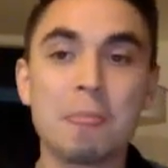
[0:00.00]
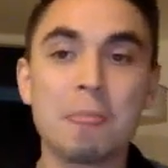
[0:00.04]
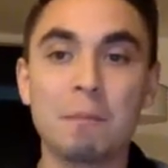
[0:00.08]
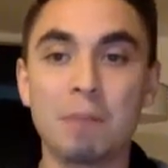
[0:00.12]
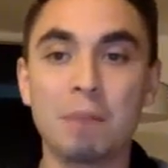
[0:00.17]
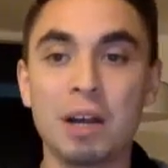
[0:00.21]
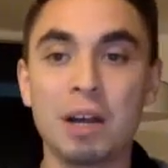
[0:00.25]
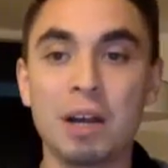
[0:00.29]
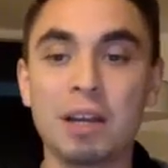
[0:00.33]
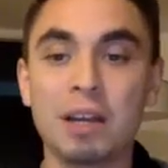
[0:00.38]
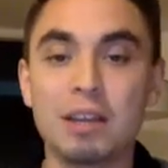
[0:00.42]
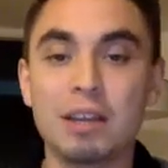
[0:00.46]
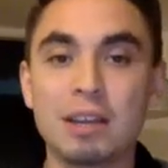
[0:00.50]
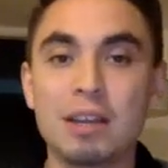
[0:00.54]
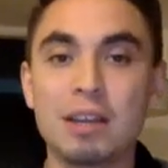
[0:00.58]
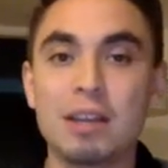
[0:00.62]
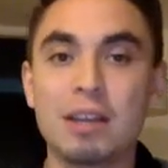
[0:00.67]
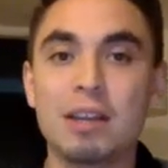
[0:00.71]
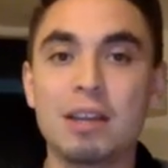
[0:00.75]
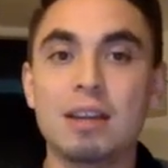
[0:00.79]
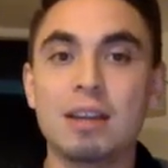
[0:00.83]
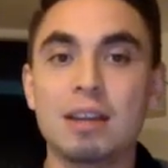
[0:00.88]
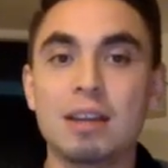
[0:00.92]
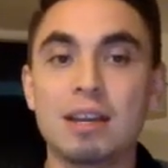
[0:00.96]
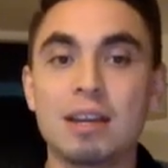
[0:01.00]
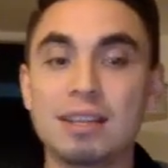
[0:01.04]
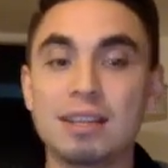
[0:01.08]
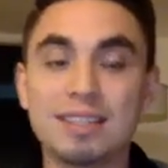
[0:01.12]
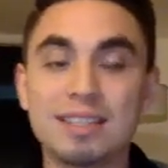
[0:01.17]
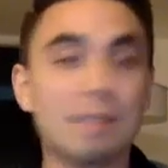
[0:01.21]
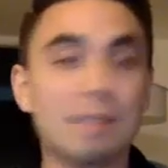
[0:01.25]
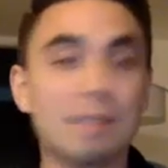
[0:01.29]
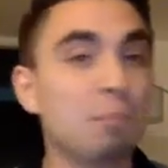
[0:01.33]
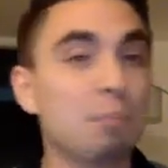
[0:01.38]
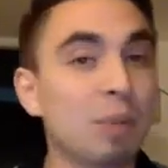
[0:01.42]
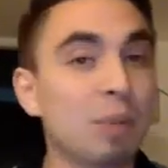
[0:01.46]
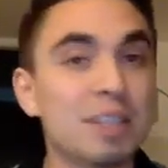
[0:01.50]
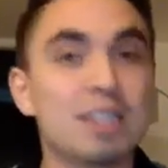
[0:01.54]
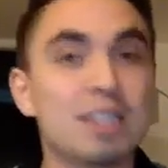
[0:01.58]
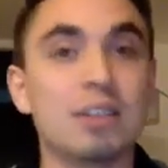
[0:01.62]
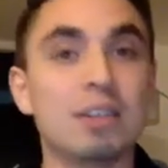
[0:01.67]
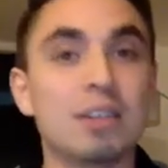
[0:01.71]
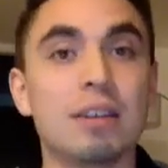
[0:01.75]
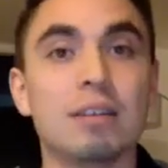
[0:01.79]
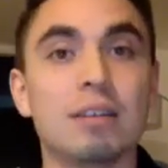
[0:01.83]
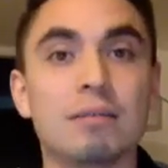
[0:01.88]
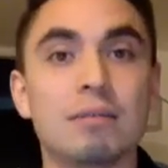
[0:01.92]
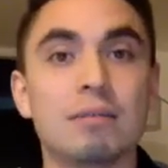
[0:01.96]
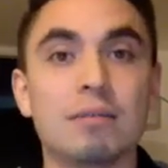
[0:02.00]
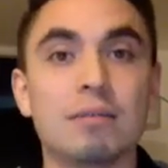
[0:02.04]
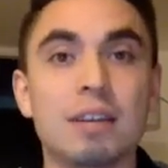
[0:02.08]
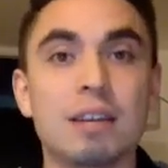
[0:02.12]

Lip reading: but it's simplicity.